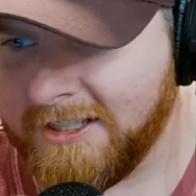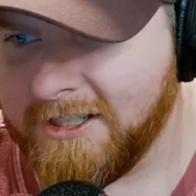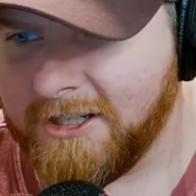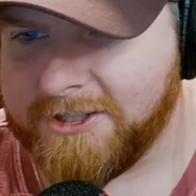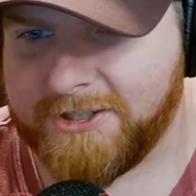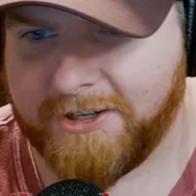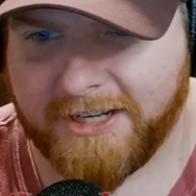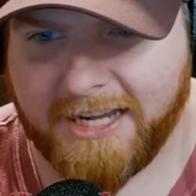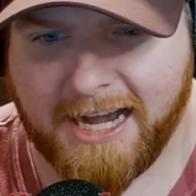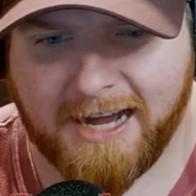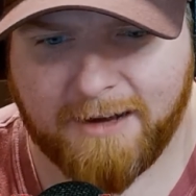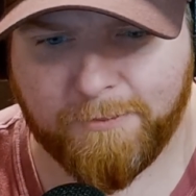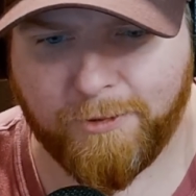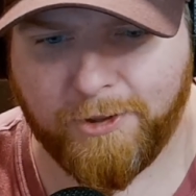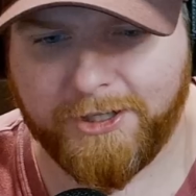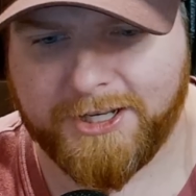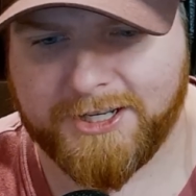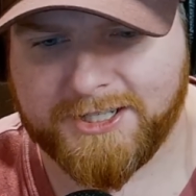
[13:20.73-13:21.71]
So, yeah, I'm
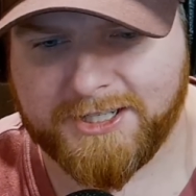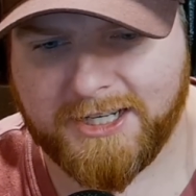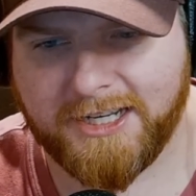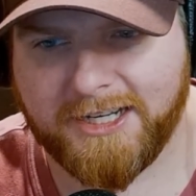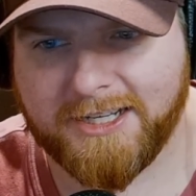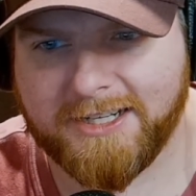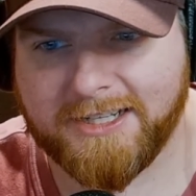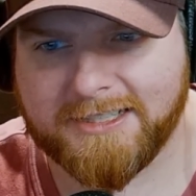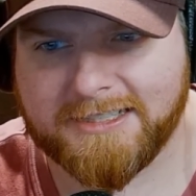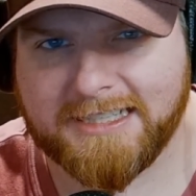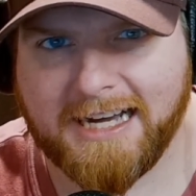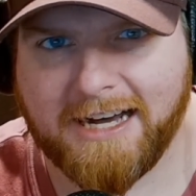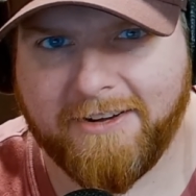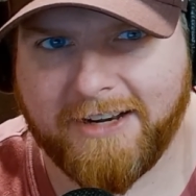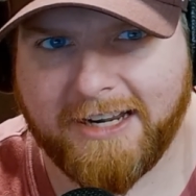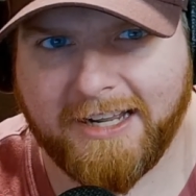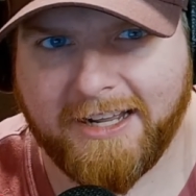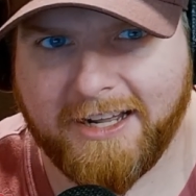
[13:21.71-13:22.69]
really seeking this
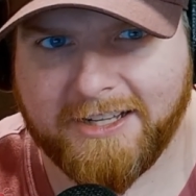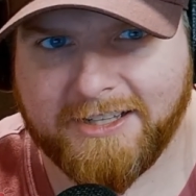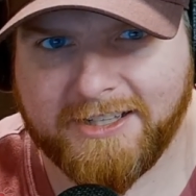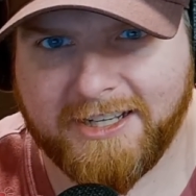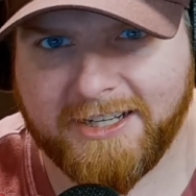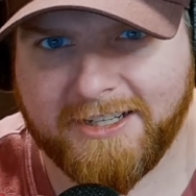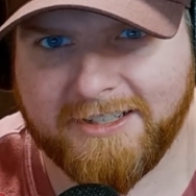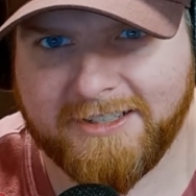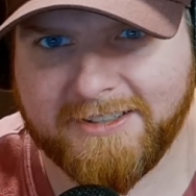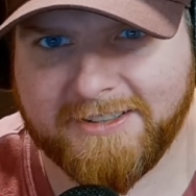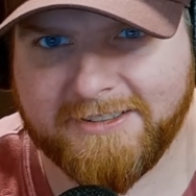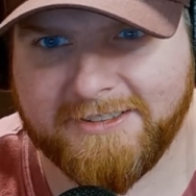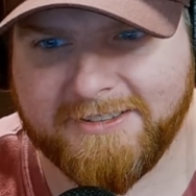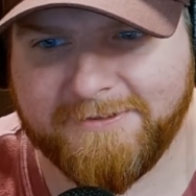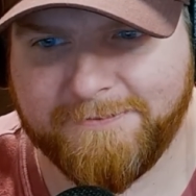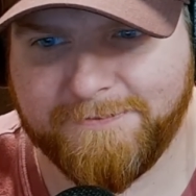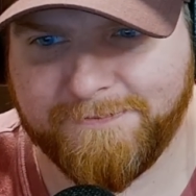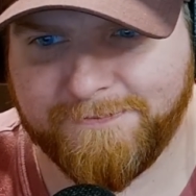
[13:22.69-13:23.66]
out. I think
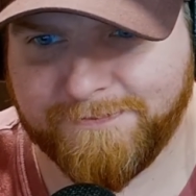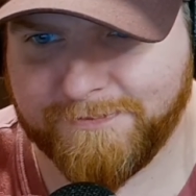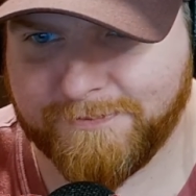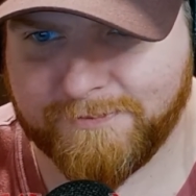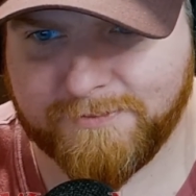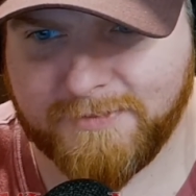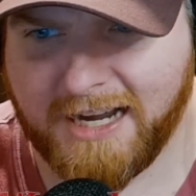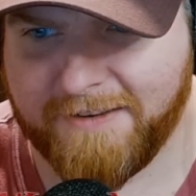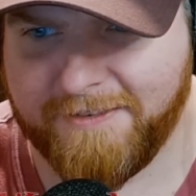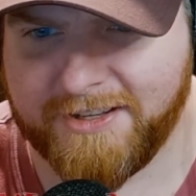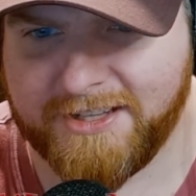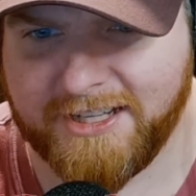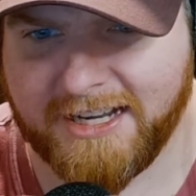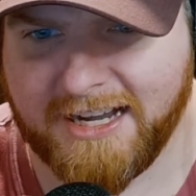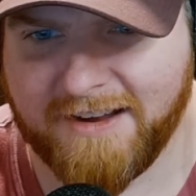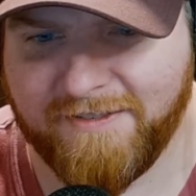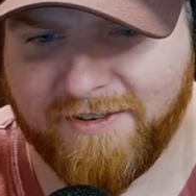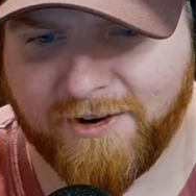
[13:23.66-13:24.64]

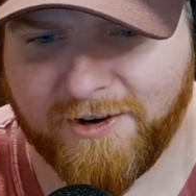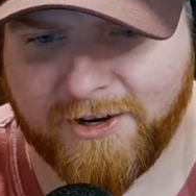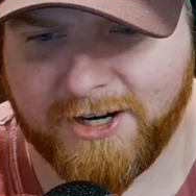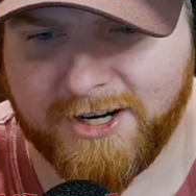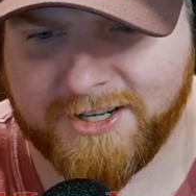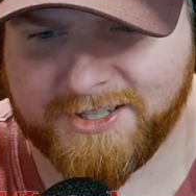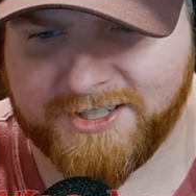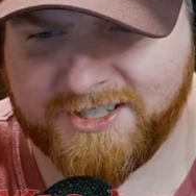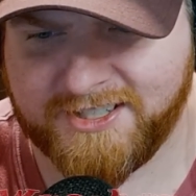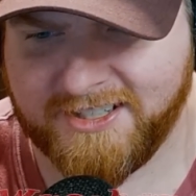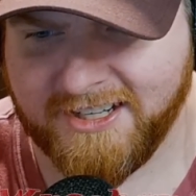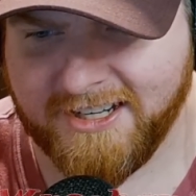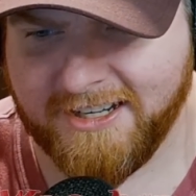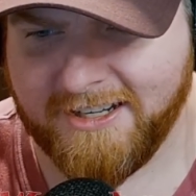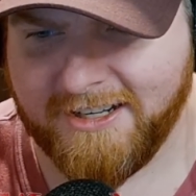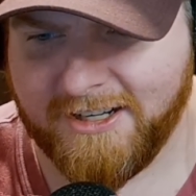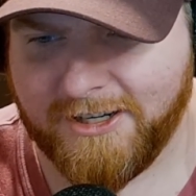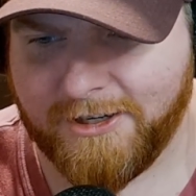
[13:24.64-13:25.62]
everything I've heard is
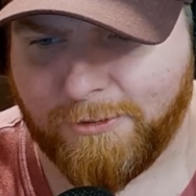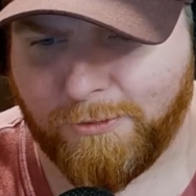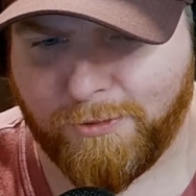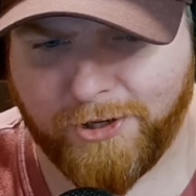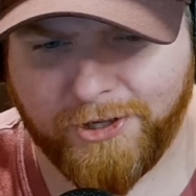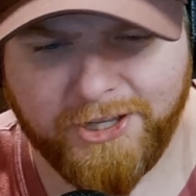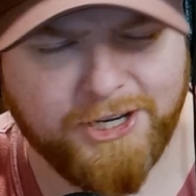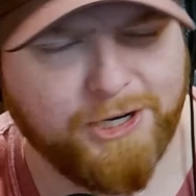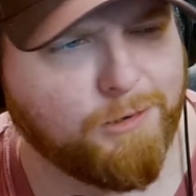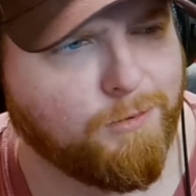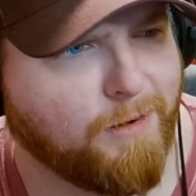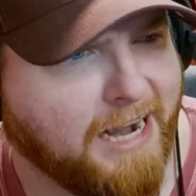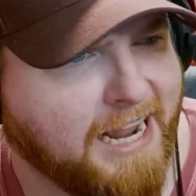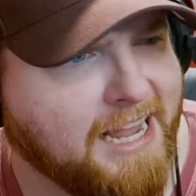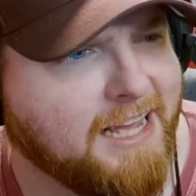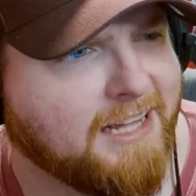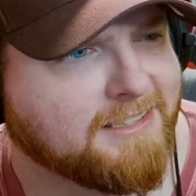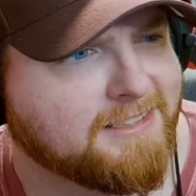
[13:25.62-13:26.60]
really
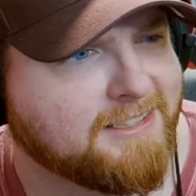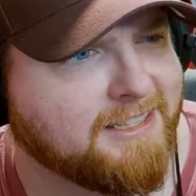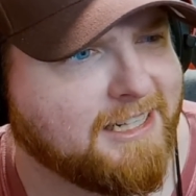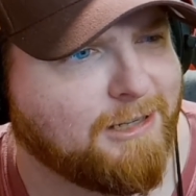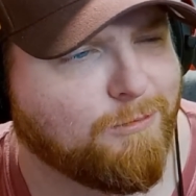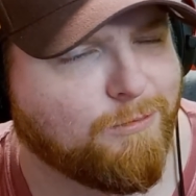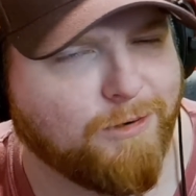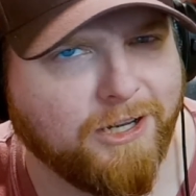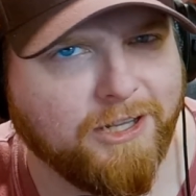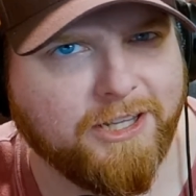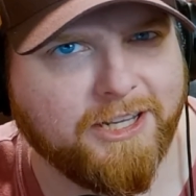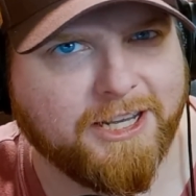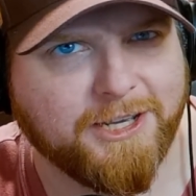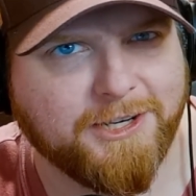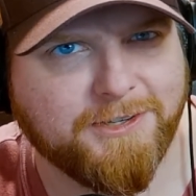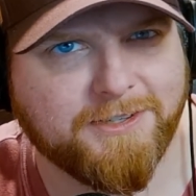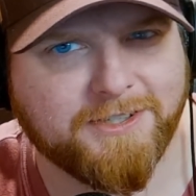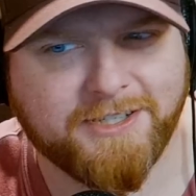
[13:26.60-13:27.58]
grand, like really
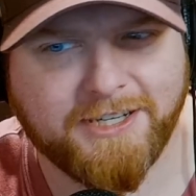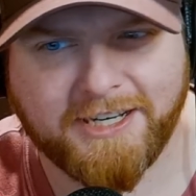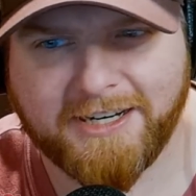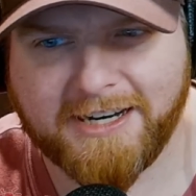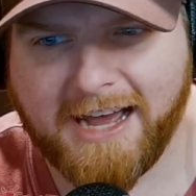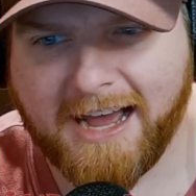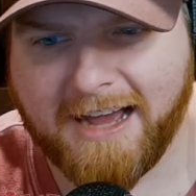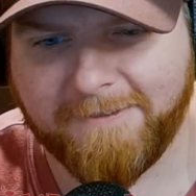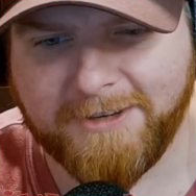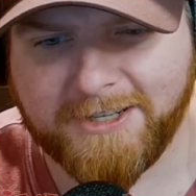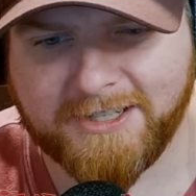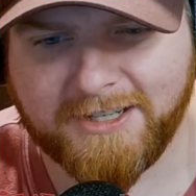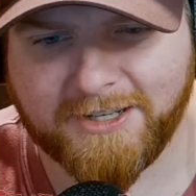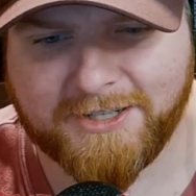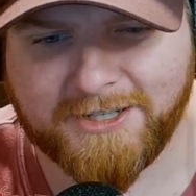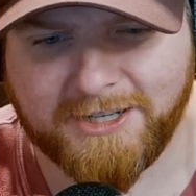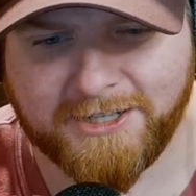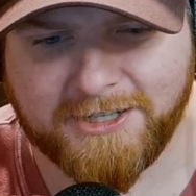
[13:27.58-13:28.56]
interesting. Obviously,
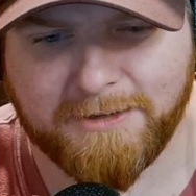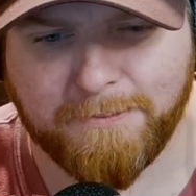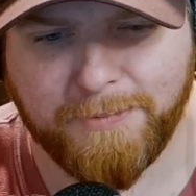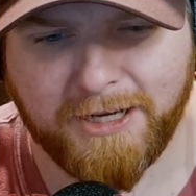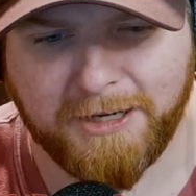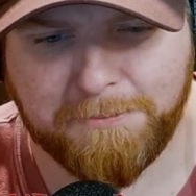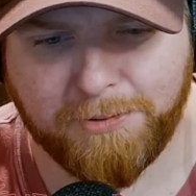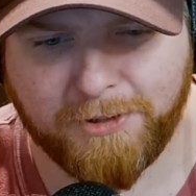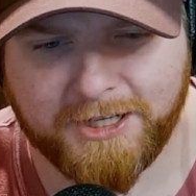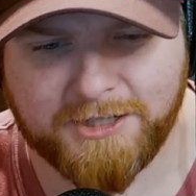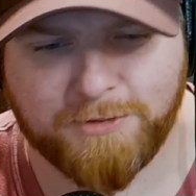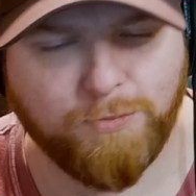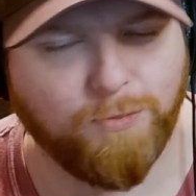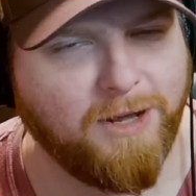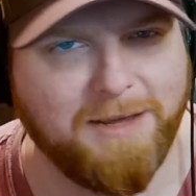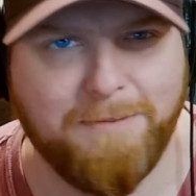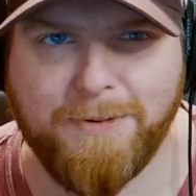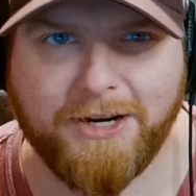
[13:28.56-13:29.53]
it's such a big place,
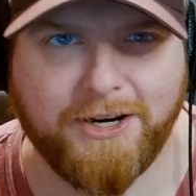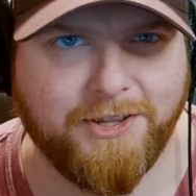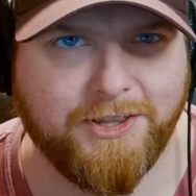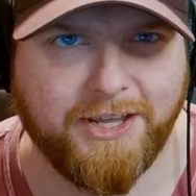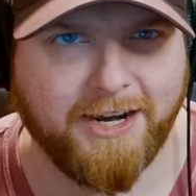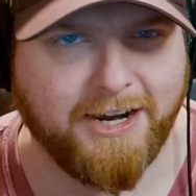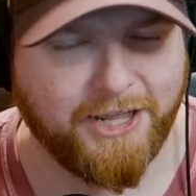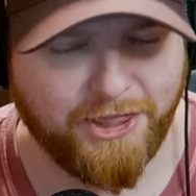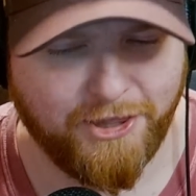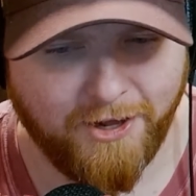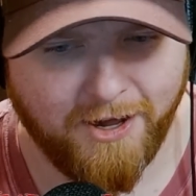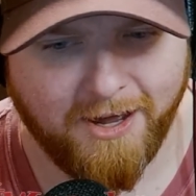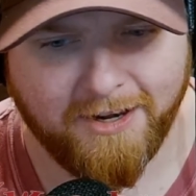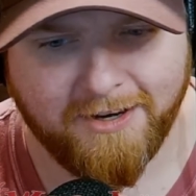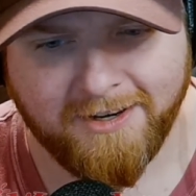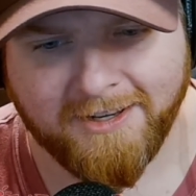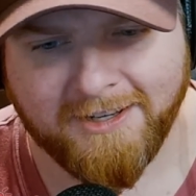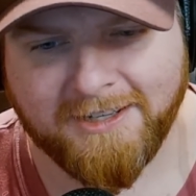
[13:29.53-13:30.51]
way bigger than I
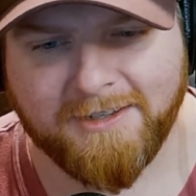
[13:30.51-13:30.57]
thought.